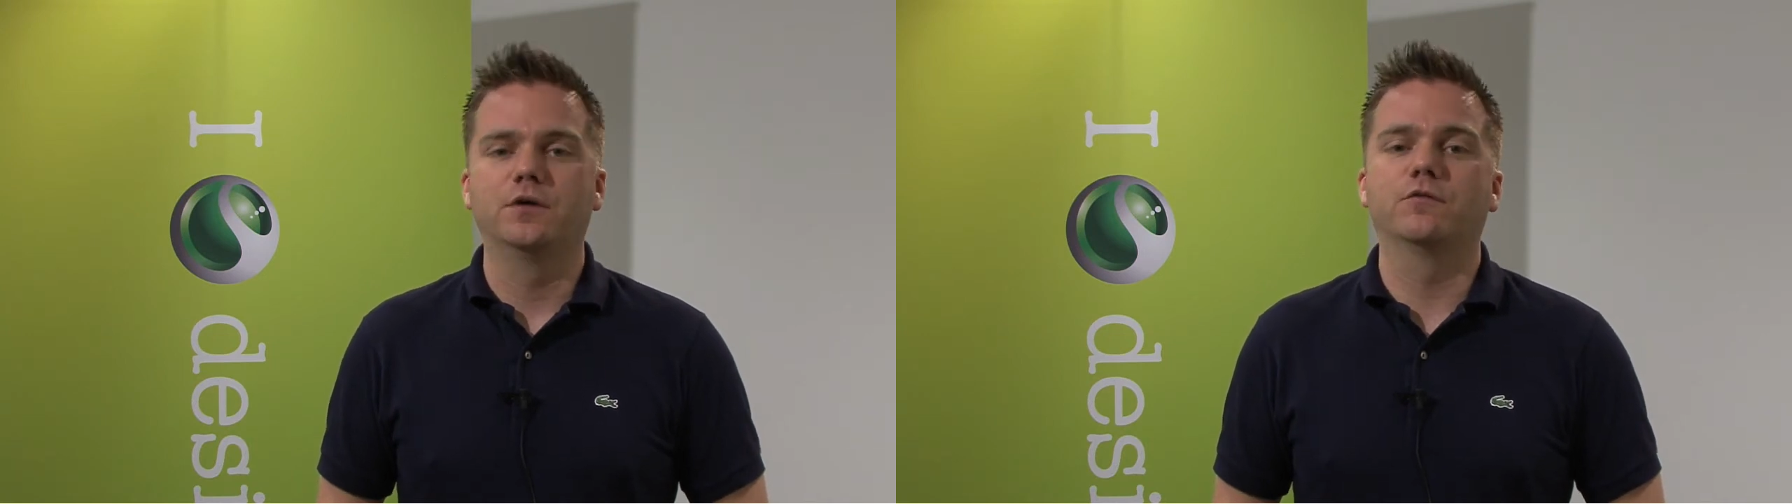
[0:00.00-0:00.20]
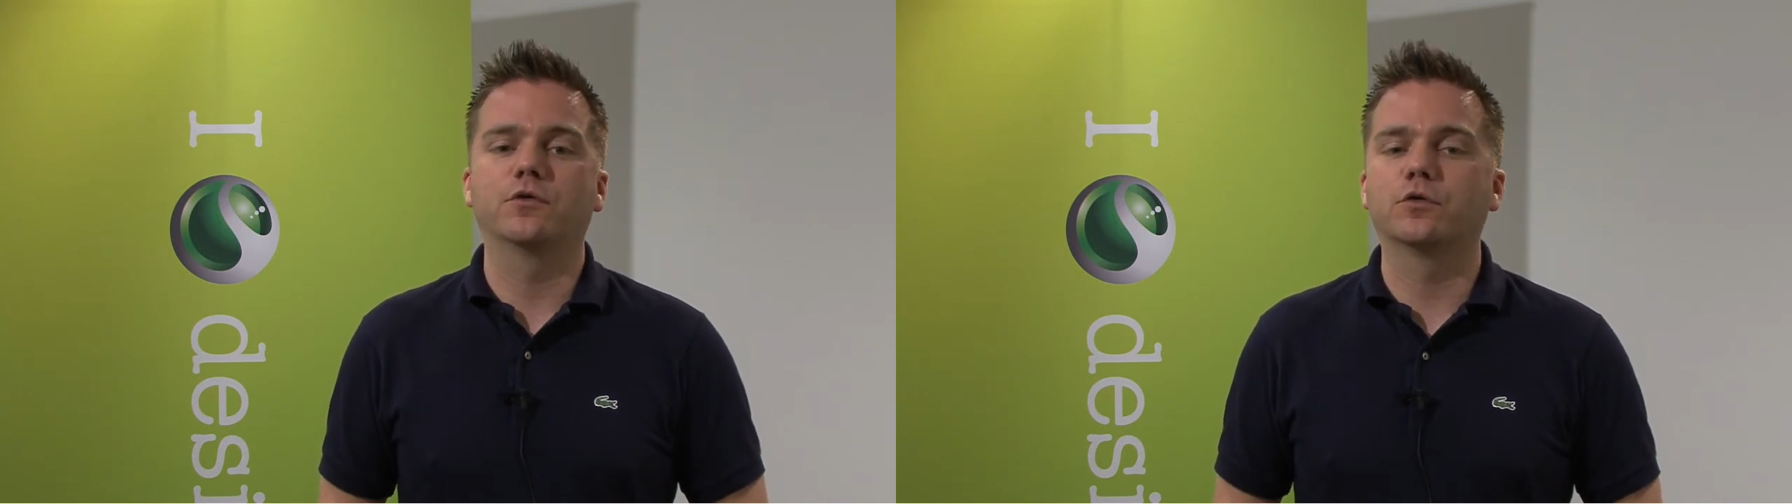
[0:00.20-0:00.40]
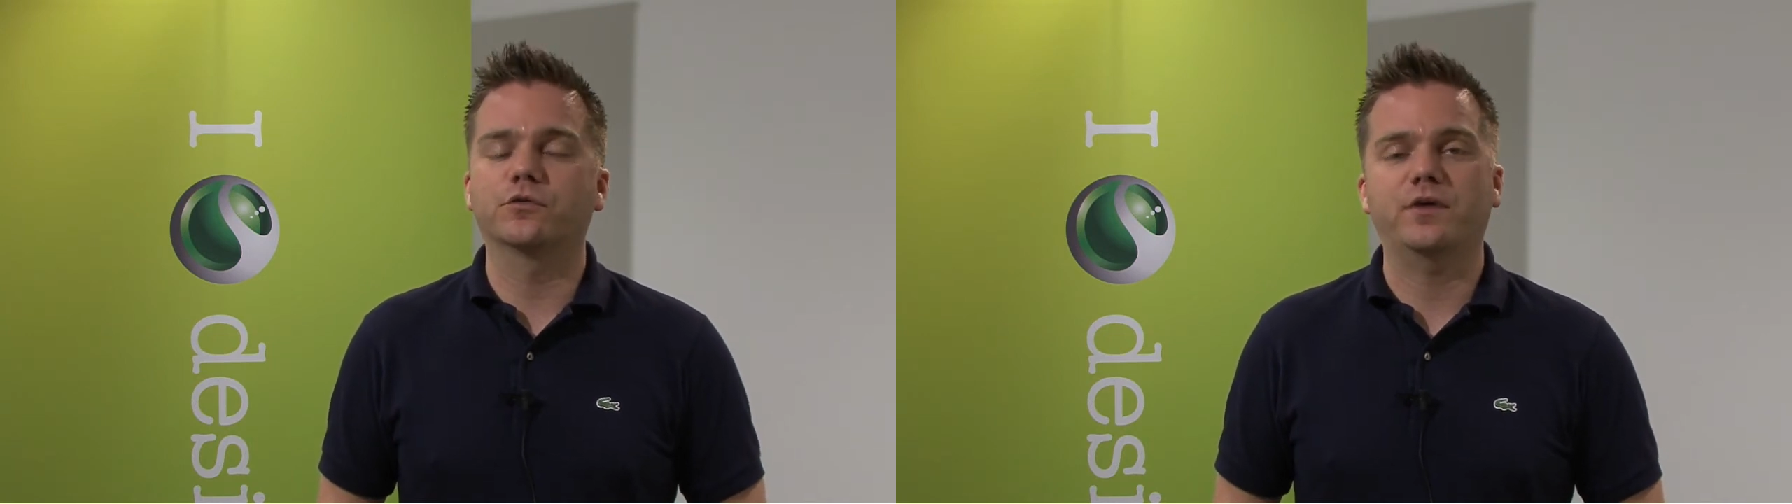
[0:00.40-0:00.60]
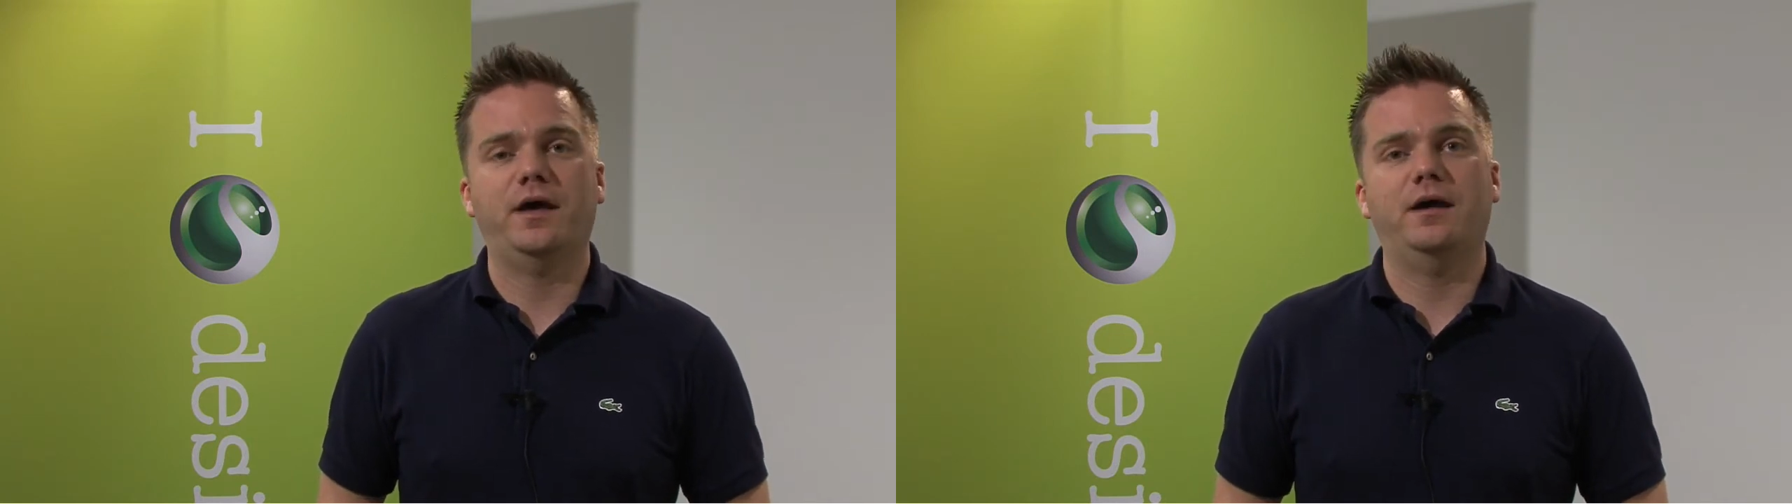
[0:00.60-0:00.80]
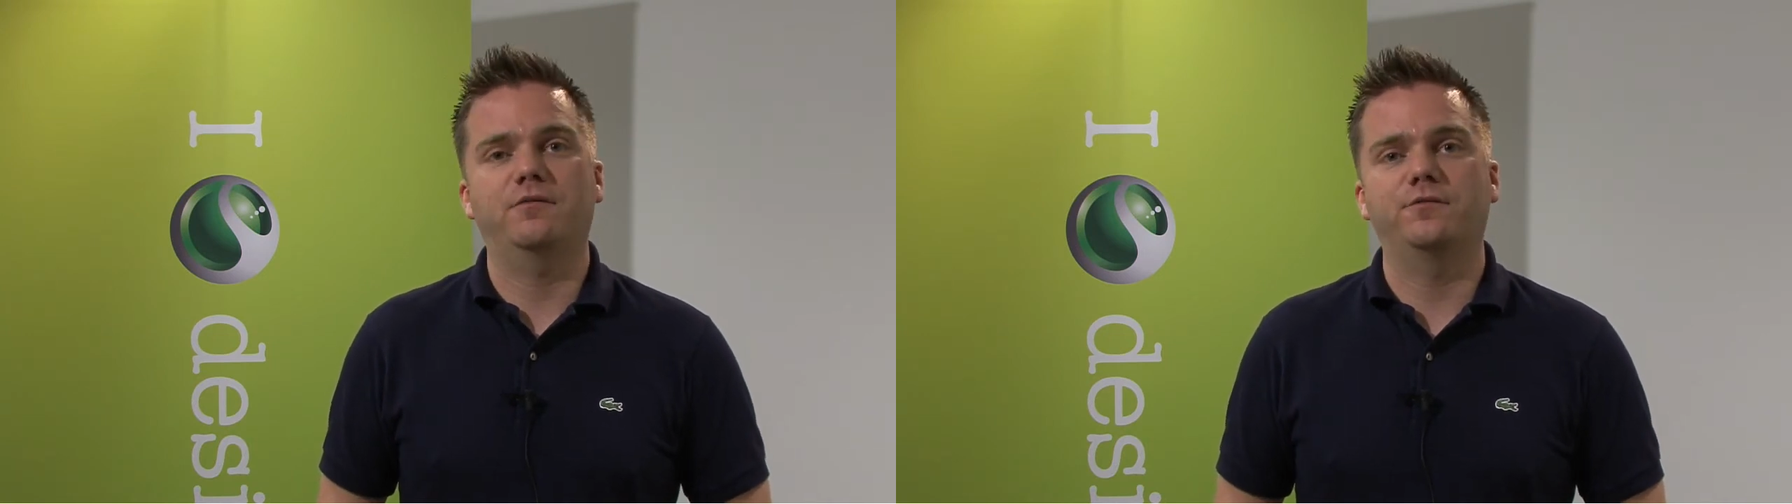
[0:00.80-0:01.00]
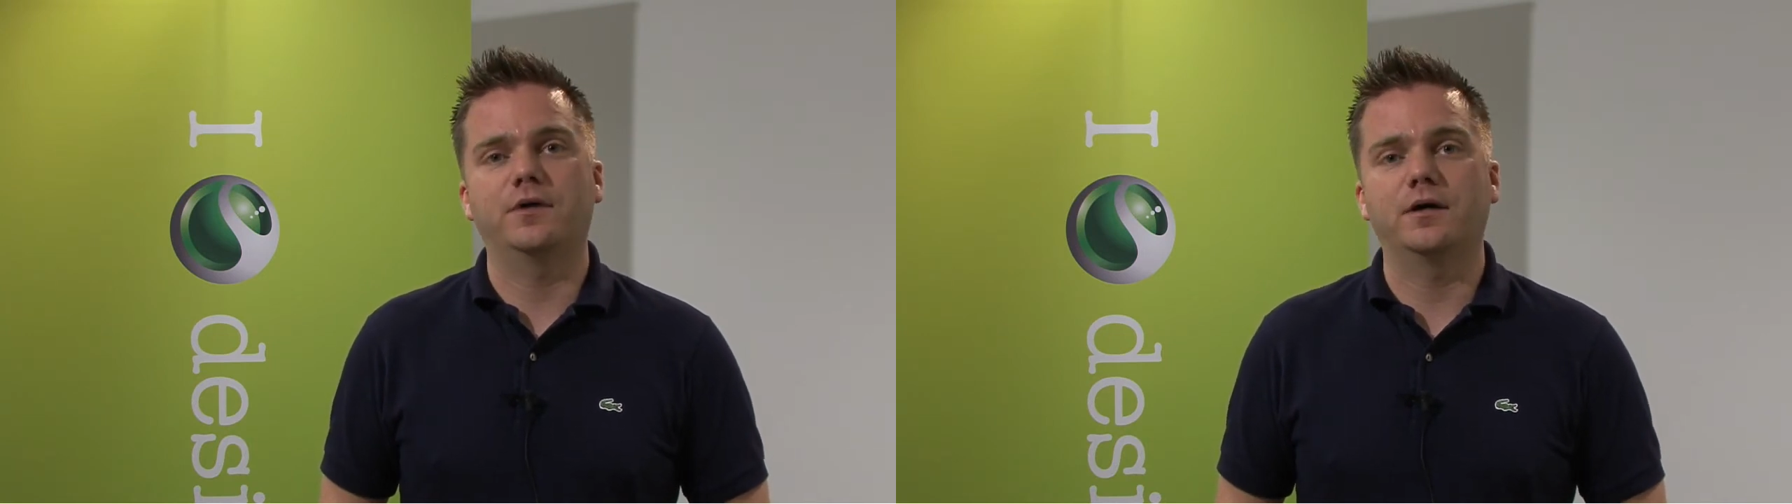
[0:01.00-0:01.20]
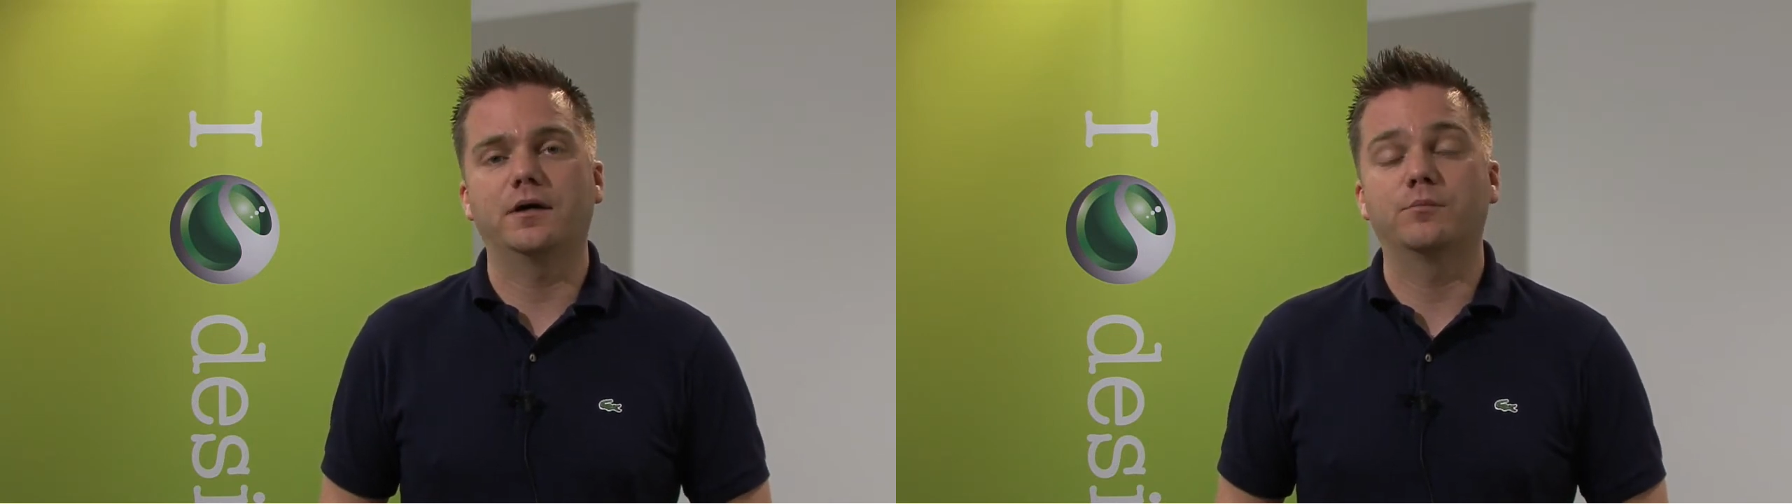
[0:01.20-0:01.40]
of course have uh,